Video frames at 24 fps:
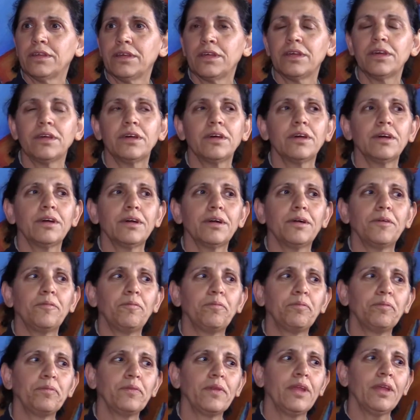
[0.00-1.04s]

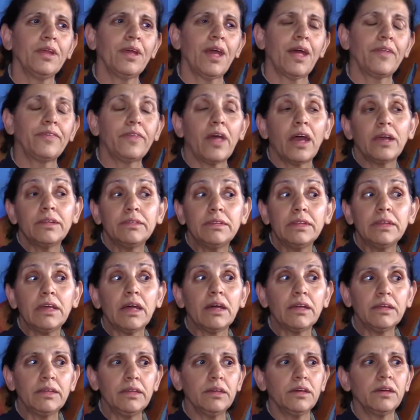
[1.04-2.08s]
And the idea
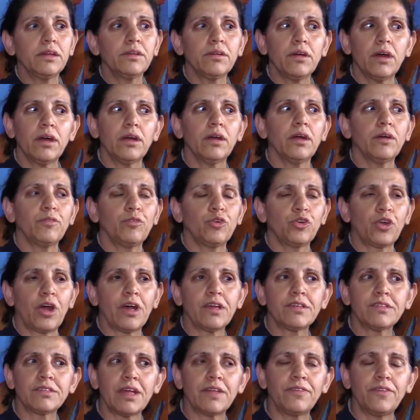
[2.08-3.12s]
here for
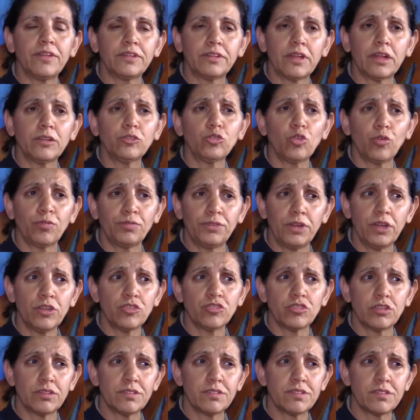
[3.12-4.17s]
us at the Tent of
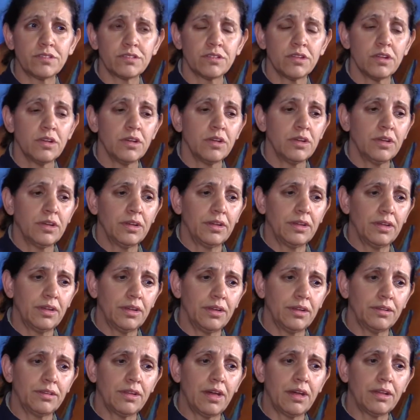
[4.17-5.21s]
Nations
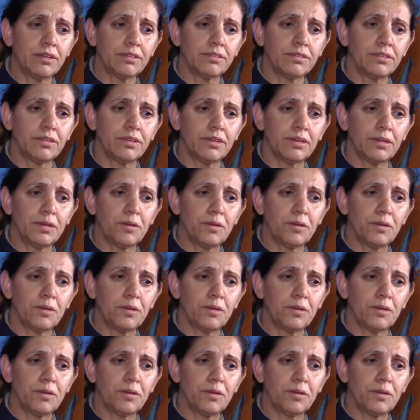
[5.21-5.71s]
that